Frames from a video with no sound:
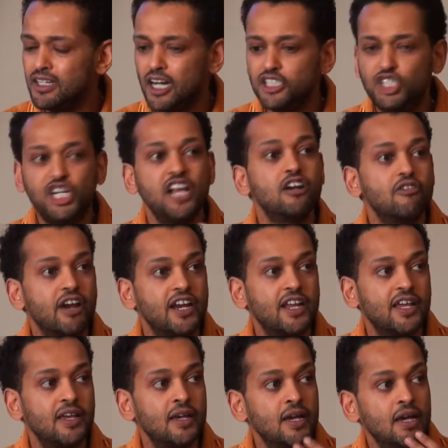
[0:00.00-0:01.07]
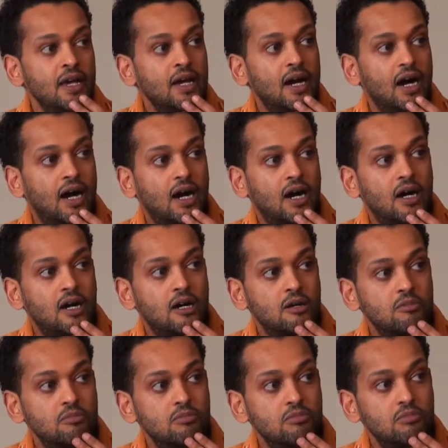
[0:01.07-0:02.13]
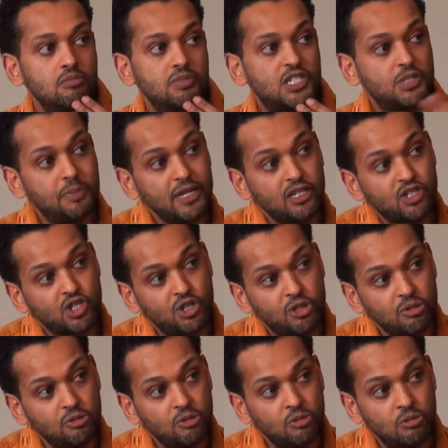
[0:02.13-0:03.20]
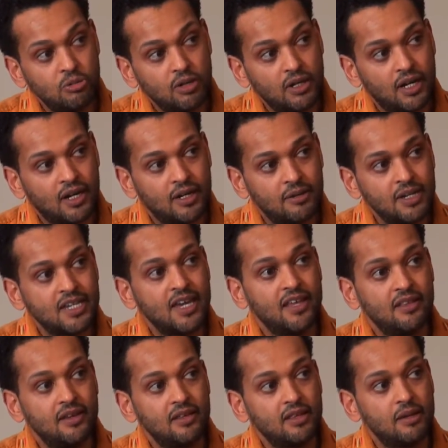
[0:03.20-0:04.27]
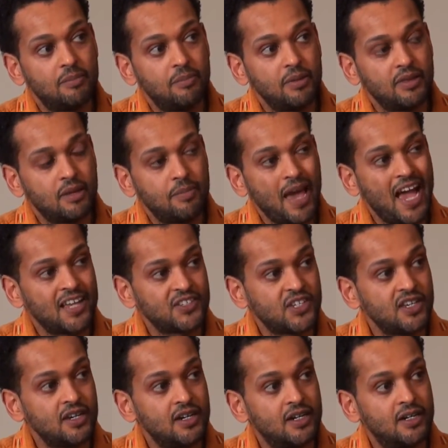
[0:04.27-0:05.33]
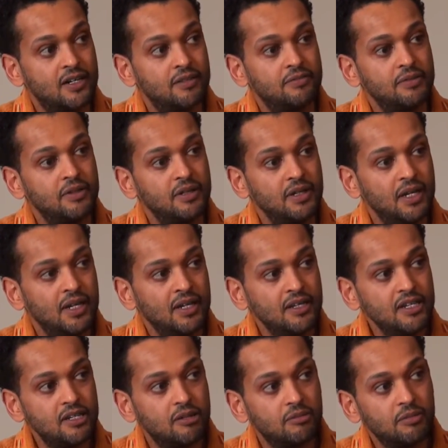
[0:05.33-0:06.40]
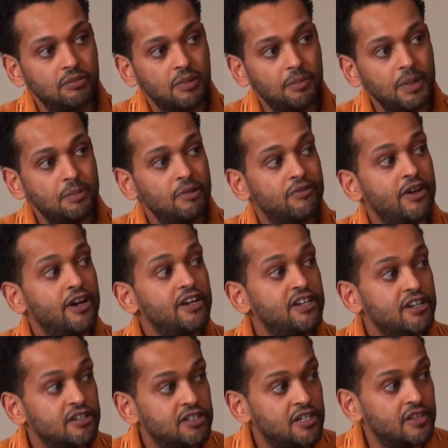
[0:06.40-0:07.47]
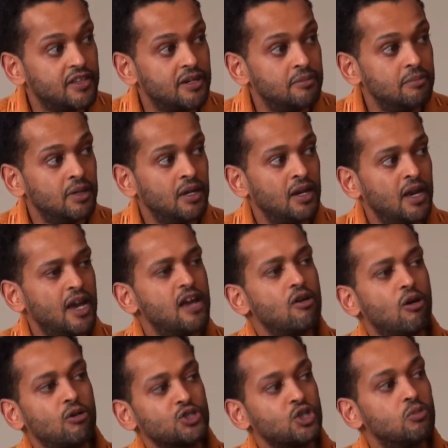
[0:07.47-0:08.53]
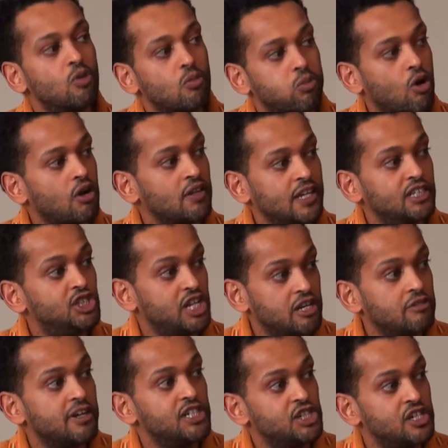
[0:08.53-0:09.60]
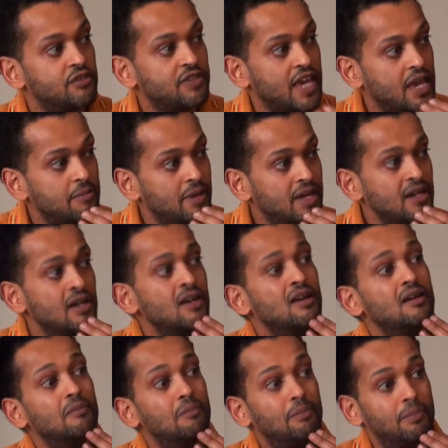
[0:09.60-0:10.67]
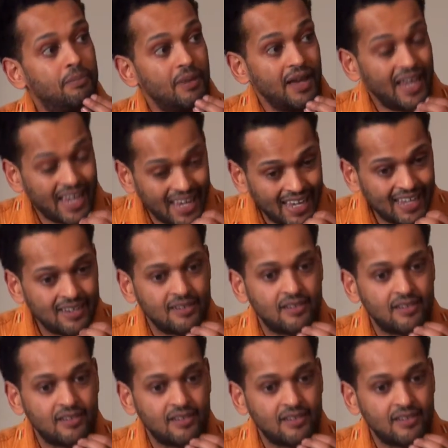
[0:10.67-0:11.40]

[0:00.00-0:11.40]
generating speaks to, again, the passing of people very dear to them, and also more broadly a generation of gay men and